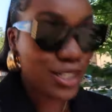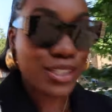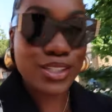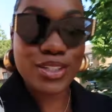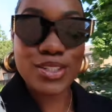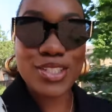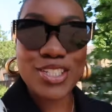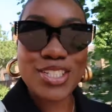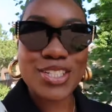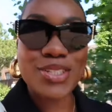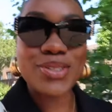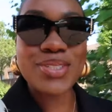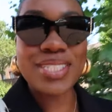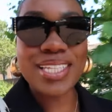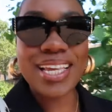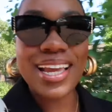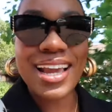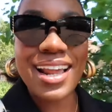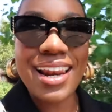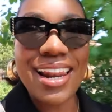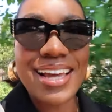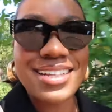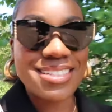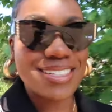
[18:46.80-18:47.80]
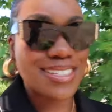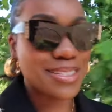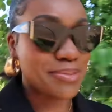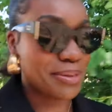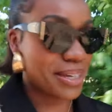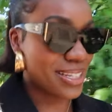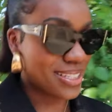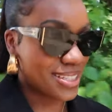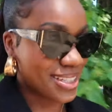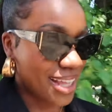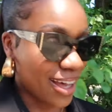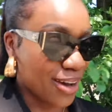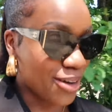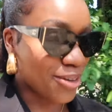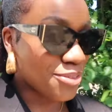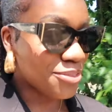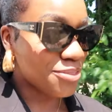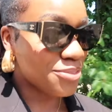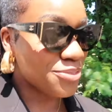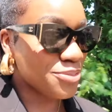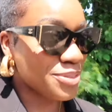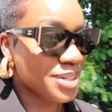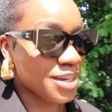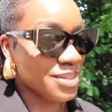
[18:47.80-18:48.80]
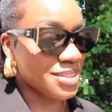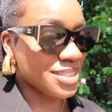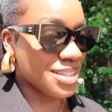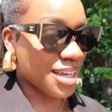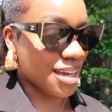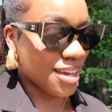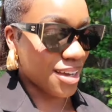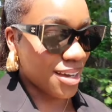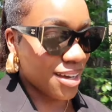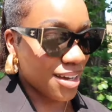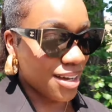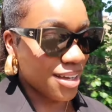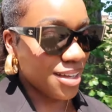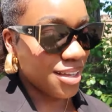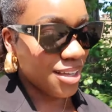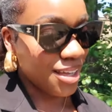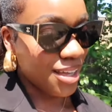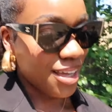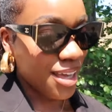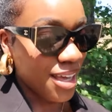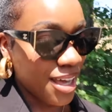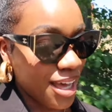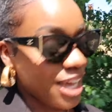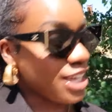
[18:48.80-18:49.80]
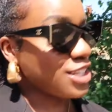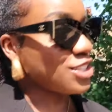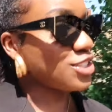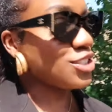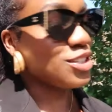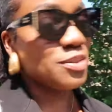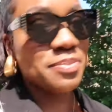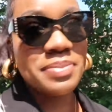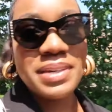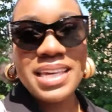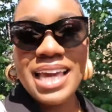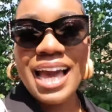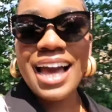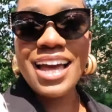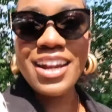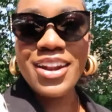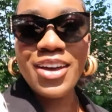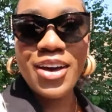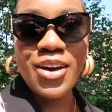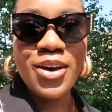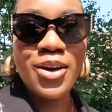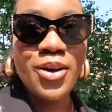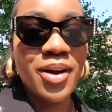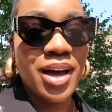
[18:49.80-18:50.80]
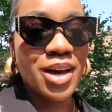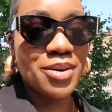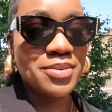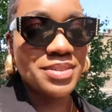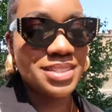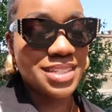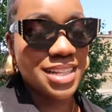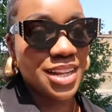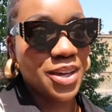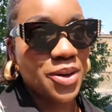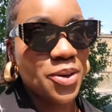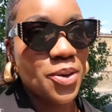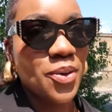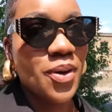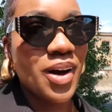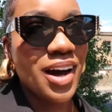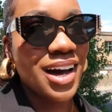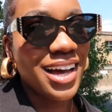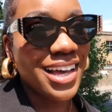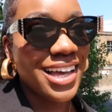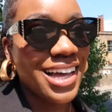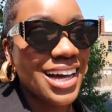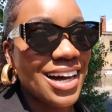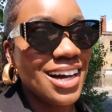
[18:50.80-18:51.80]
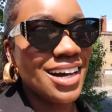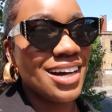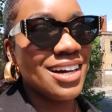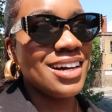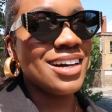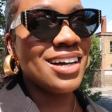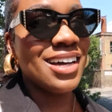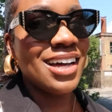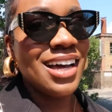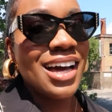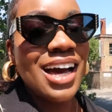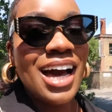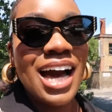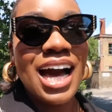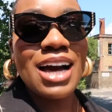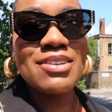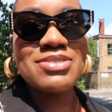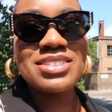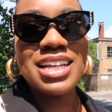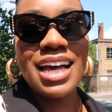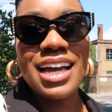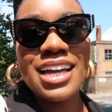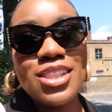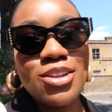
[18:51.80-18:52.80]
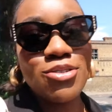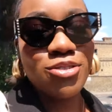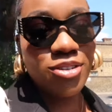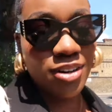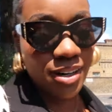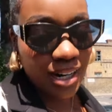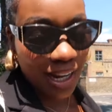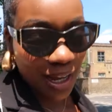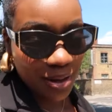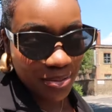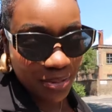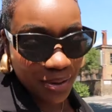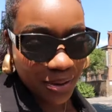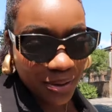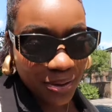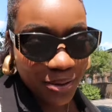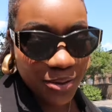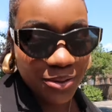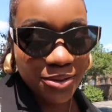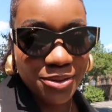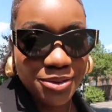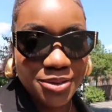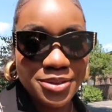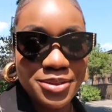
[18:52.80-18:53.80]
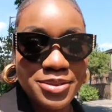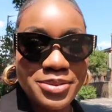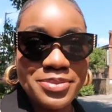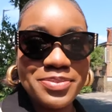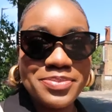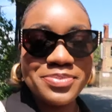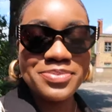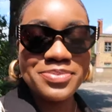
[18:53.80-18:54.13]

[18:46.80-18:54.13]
used to do singing lessons myself when I was younger. I used to do piano, I was in choir, I've sang in the Royal Albert Hall.